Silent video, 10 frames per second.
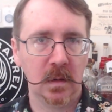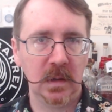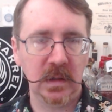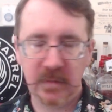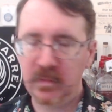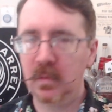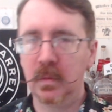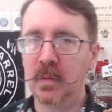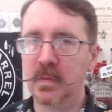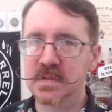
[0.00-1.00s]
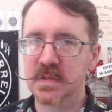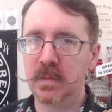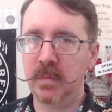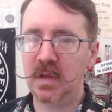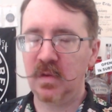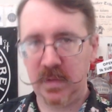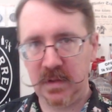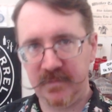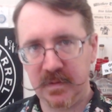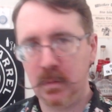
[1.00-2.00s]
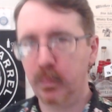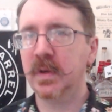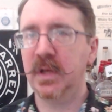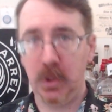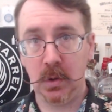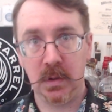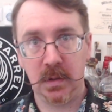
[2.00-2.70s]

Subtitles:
And giving away whiskey makes me feel pretty good.